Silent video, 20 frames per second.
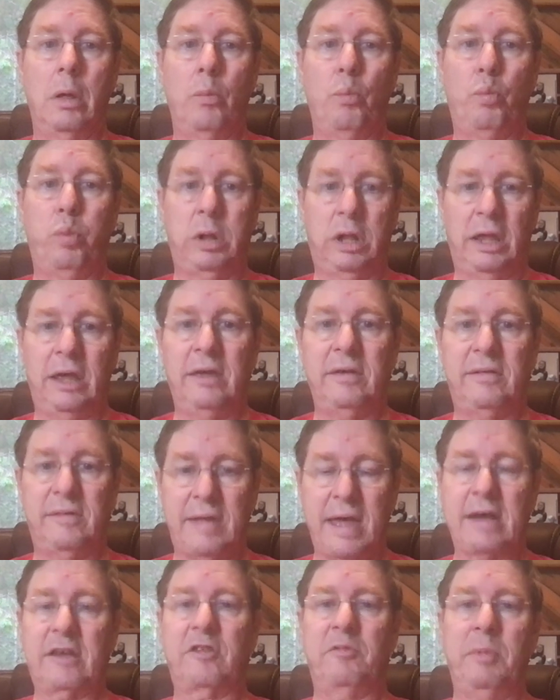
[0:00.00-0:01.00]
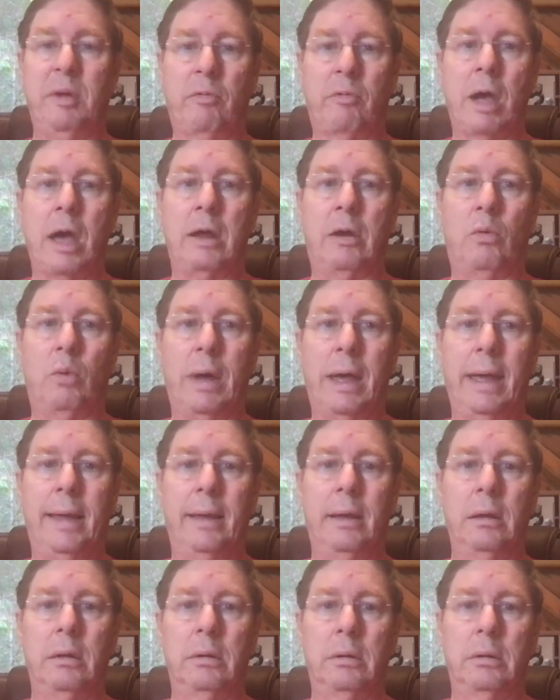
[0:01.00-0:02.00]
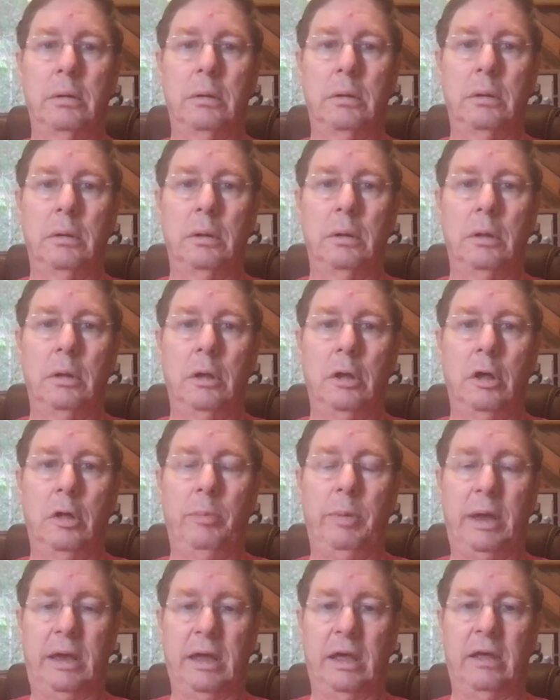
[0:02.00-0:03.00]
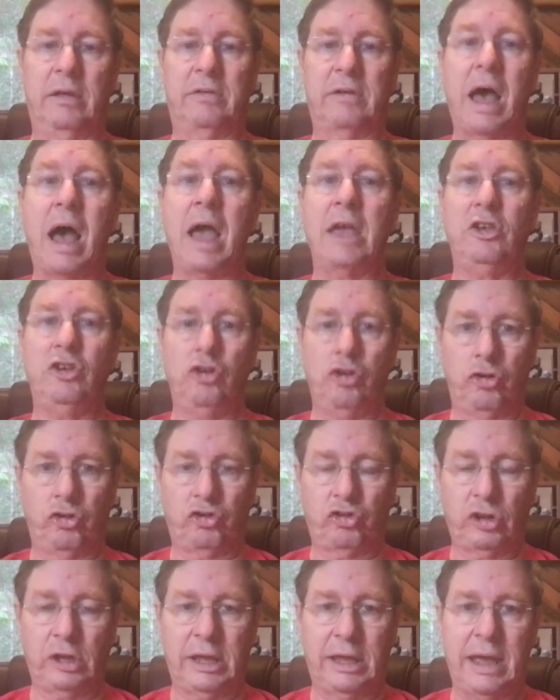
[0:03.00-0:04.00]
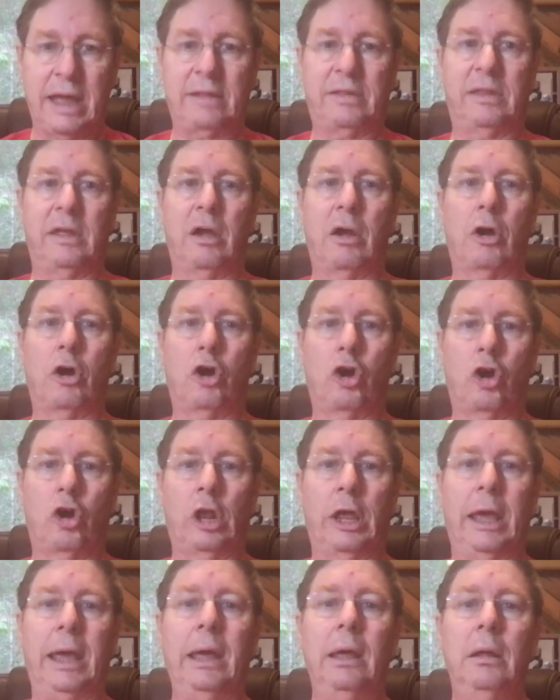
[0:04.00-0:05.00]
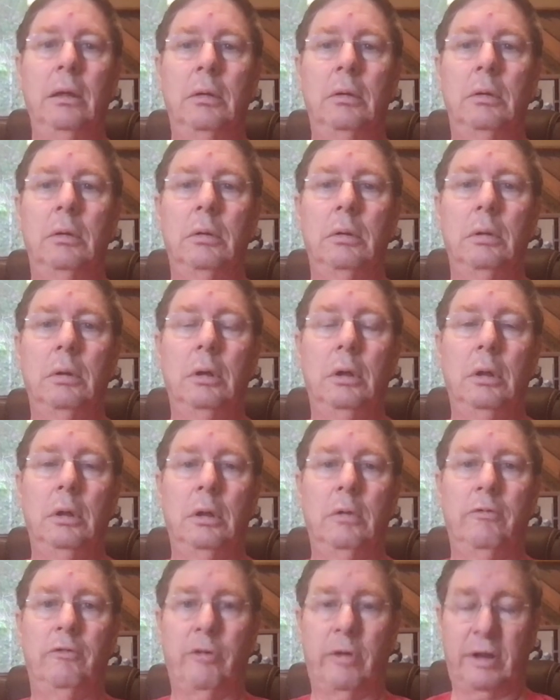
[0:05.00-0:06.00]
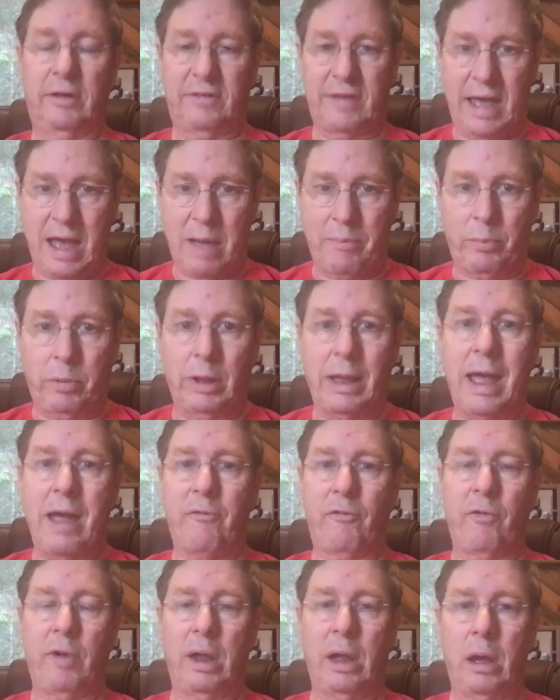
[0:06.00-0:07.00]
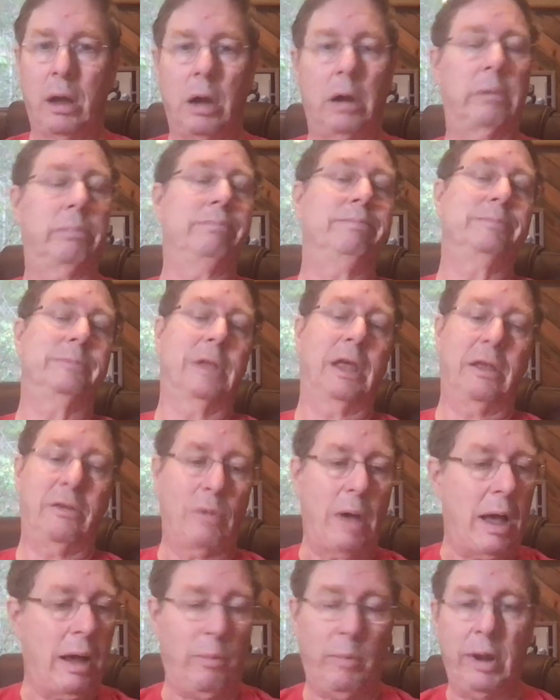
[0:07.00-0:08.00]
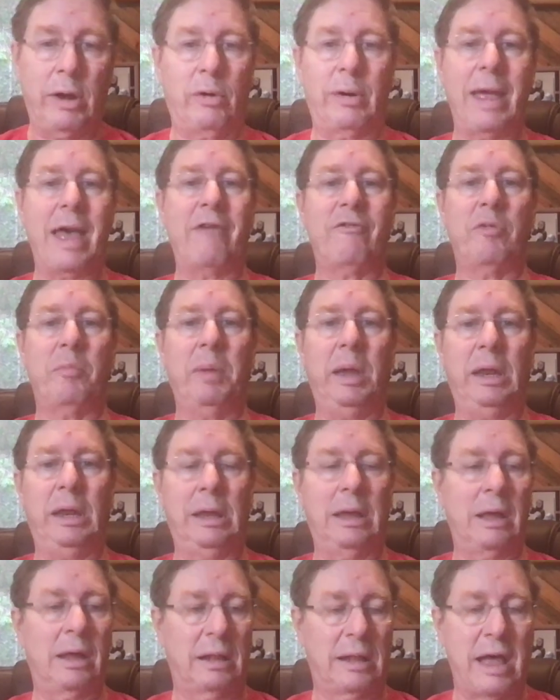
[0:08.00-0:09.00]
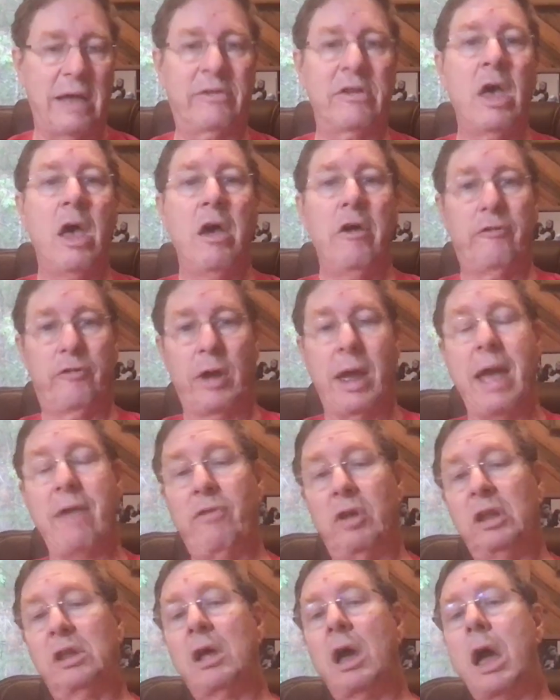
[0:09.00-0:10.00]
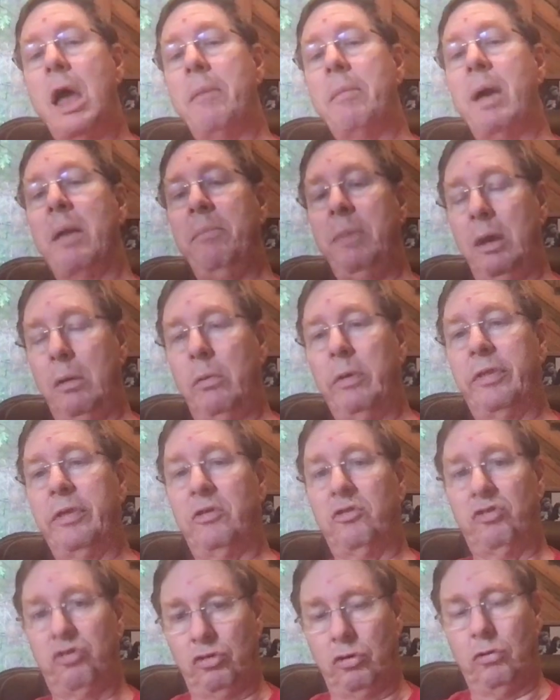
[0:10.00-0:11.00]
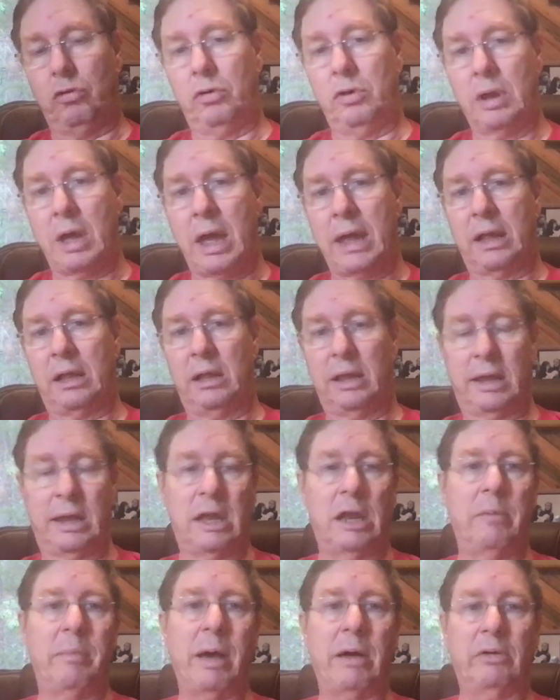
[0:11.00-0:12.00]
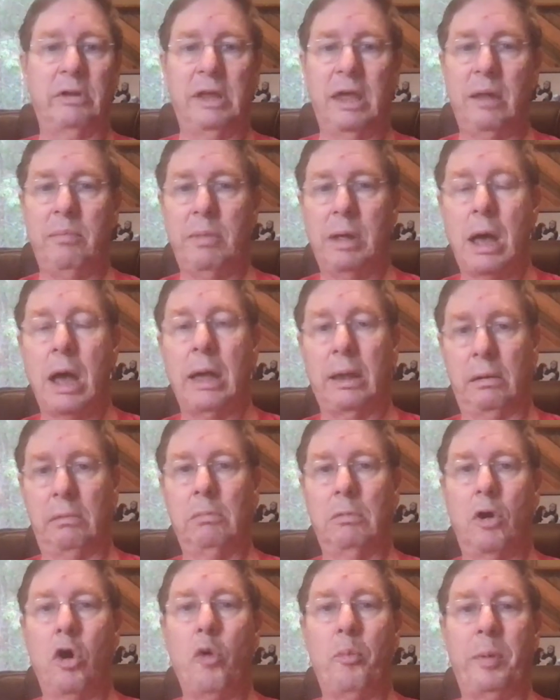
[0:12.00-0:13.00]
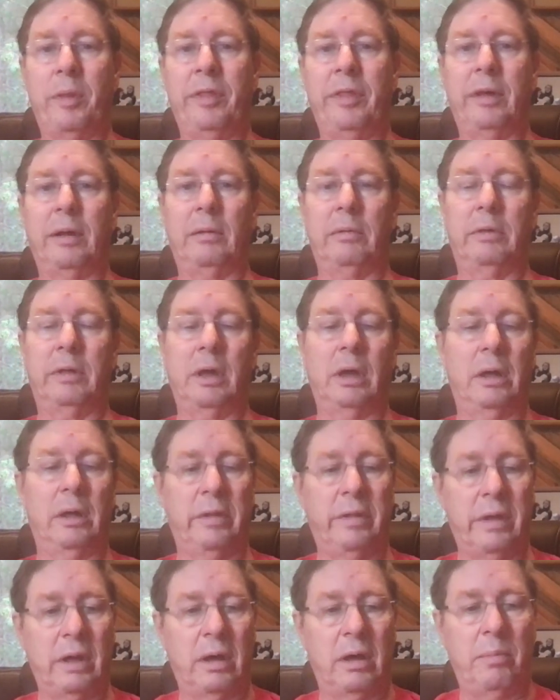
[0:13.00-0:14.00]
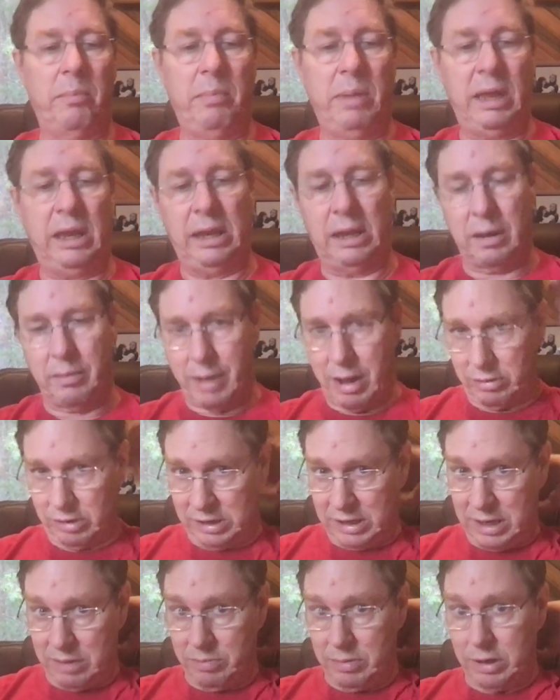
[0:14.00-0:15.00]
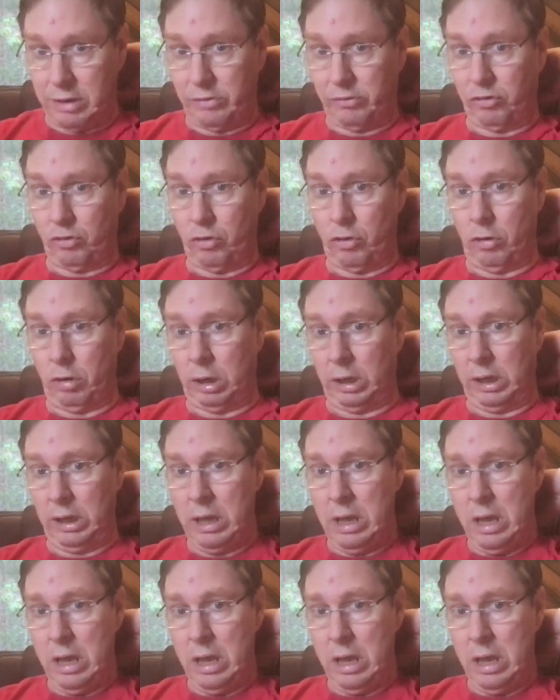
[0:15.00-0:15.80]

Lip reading: please text me right away, because I usually get there early. For example, we don't have a meeting in class. For every time I meet with a student, I click in about 10 minutes. I open the meeting about 10 minutes early,